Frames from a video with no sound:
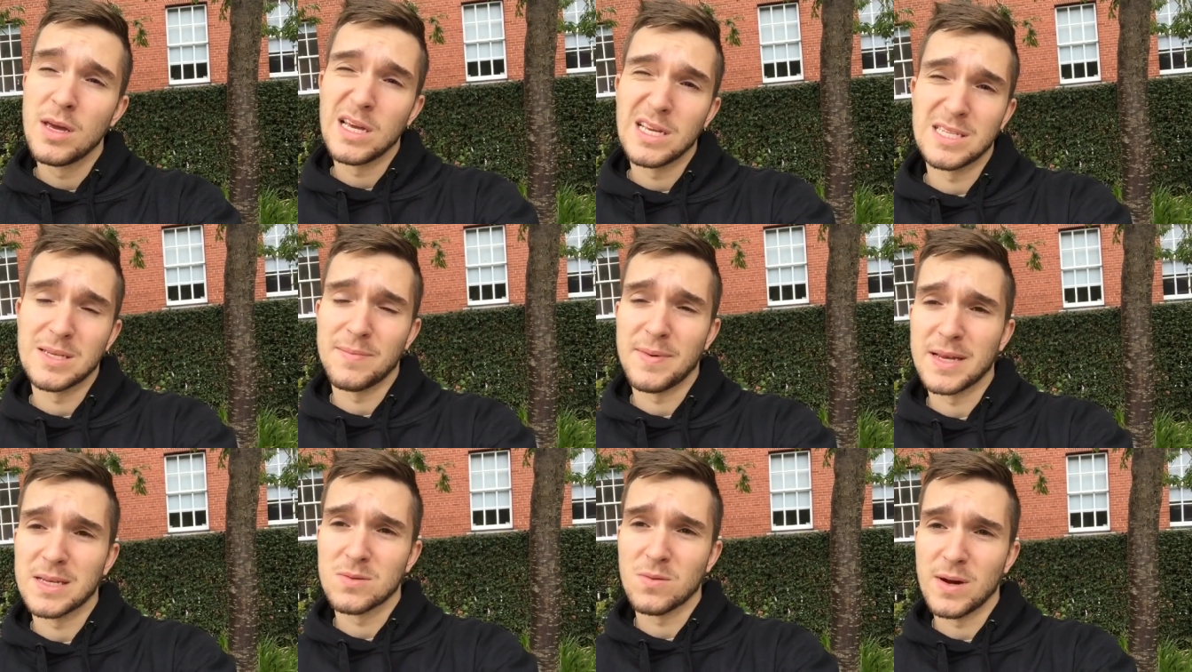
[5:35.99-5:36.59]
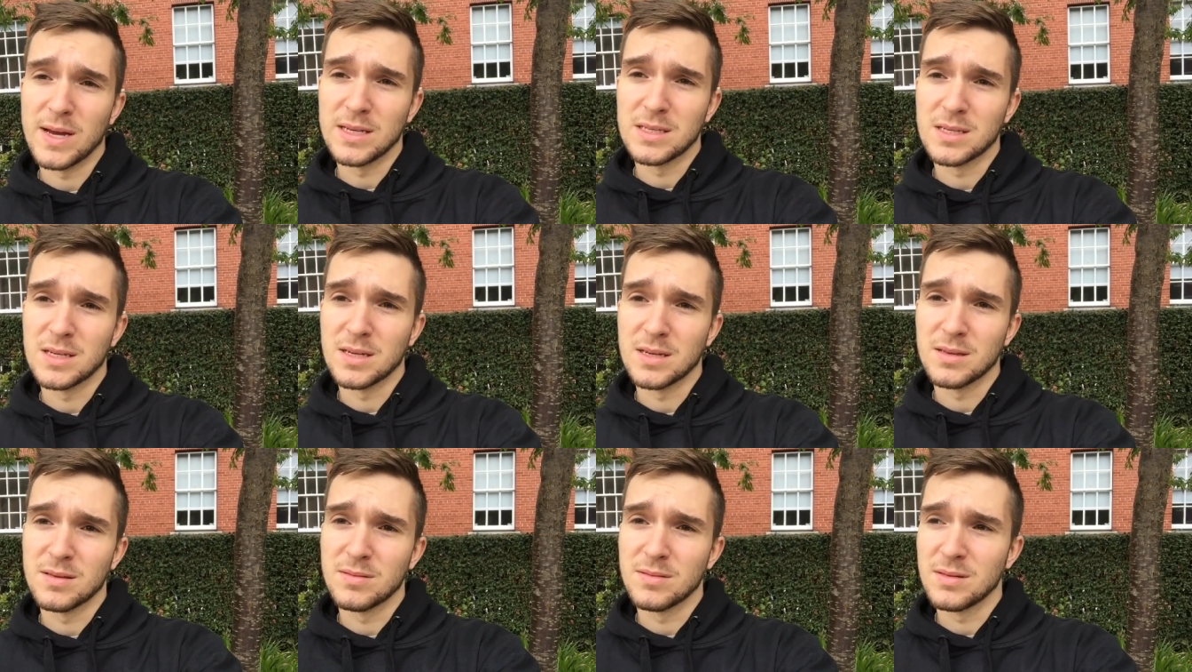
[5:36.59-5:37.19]
is the best way
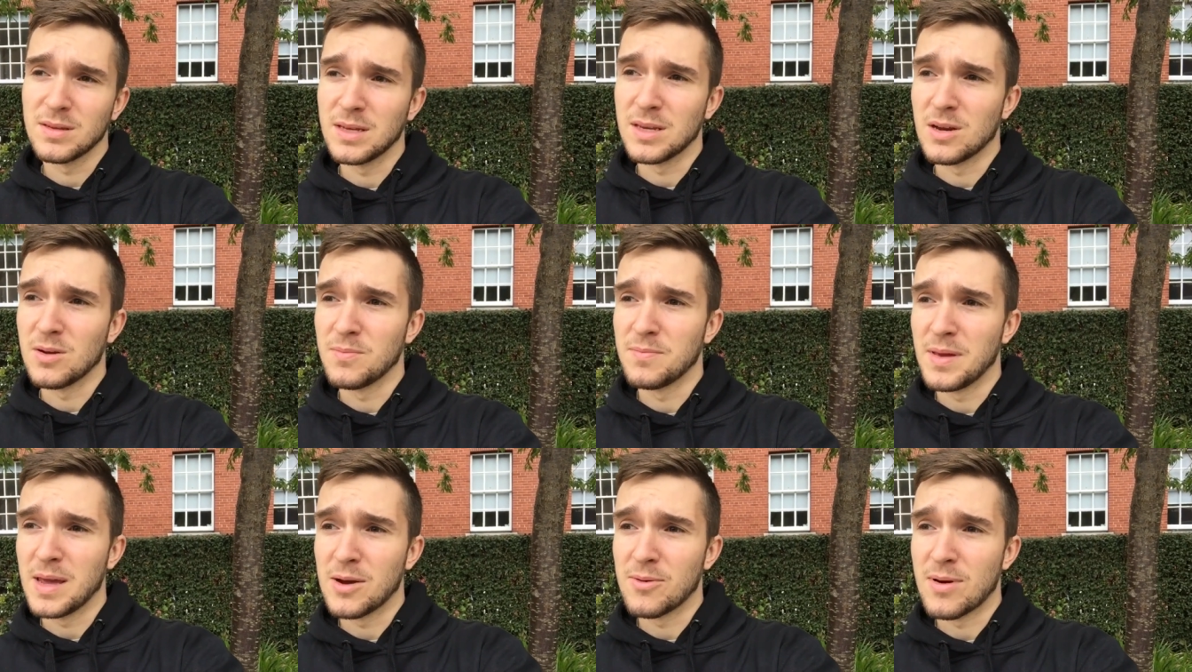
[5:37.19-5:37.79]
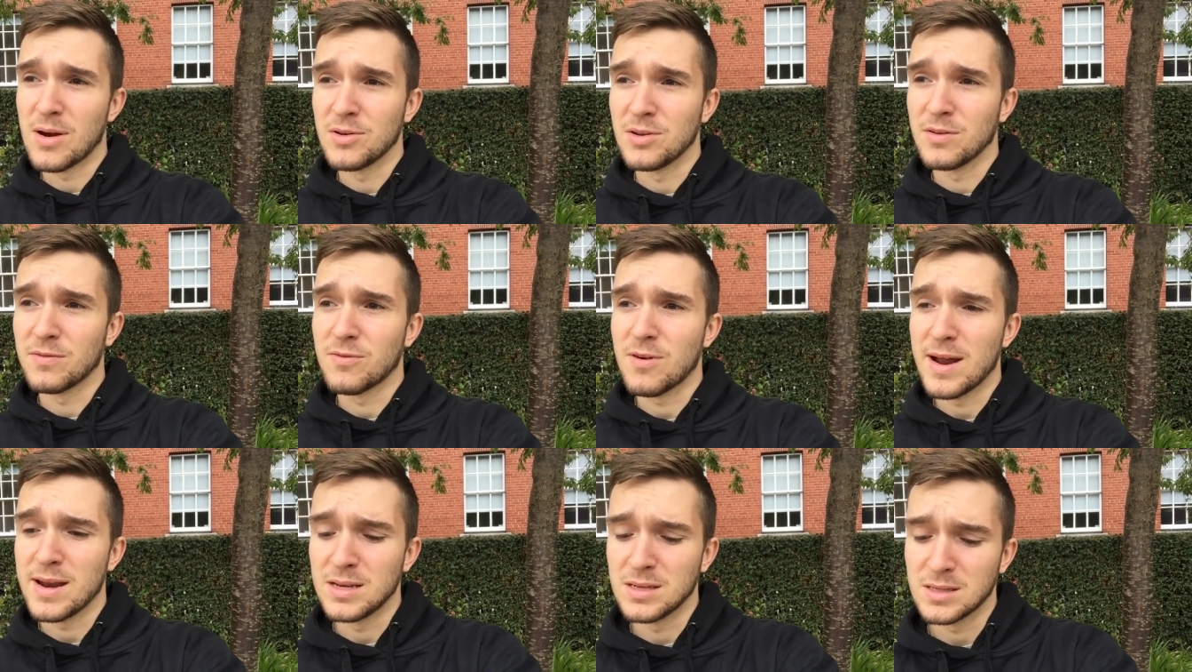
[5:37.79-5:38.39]
to, you know, be around your
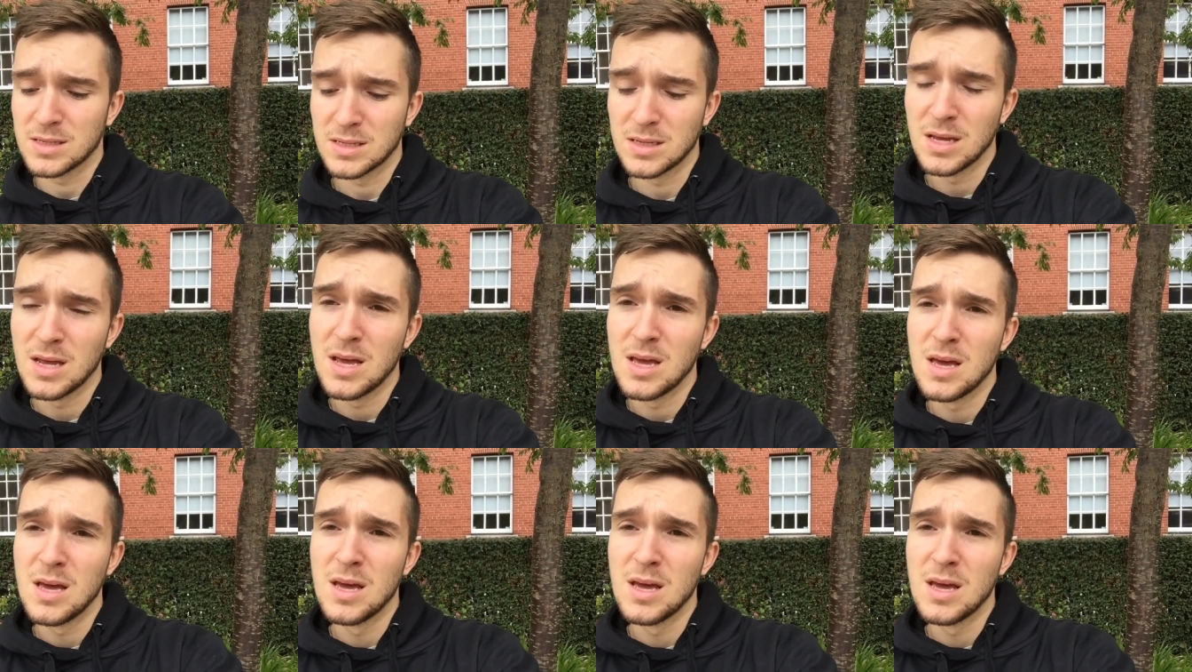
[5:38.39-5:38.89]
friends.